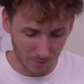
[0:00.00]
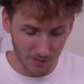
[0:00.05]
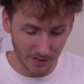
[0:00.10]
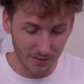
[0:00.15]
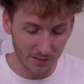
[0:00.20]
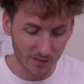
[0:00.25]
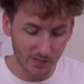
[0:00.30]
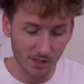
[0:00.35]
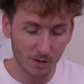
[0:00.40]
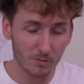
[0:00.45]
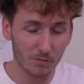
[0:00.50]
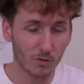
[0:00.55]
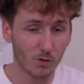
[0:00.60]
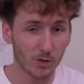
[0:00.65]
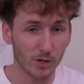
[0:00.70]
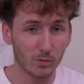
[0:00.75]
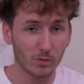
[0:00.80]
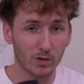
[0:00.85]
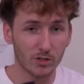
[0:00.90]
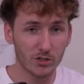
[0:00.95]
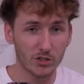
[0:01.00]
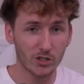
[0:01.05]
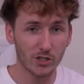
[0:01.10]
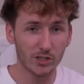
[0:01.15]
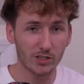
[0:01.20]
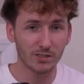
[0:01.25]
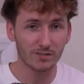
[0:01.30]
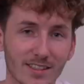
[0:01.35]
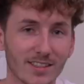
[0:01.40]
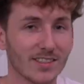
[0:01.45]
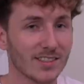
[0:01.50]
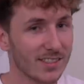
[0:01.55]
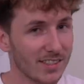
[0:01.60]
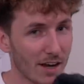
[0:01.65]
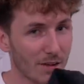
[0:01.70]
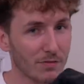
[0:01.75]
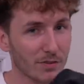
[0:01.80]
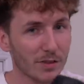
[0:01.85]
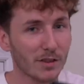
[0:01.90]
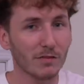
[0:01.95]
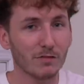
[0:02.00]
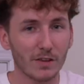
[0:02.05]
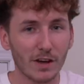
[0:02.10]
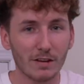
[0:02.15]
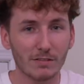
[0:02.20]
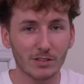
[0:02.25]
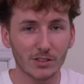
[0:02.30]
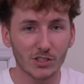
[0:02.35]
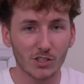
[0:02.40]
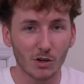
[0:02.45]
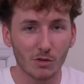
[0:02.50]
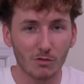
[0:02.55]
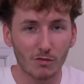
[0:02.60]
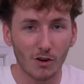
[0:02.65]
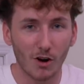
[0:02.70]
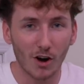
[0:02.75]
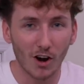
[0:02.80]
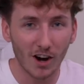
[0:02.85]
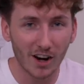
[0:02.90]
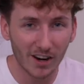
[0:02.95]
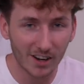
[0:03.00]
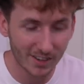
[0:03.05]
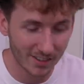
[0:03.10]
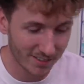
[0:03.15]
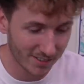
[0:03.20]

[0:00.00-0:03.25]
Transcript: But this Sum 41 shirt, this is definitely the favorite so far.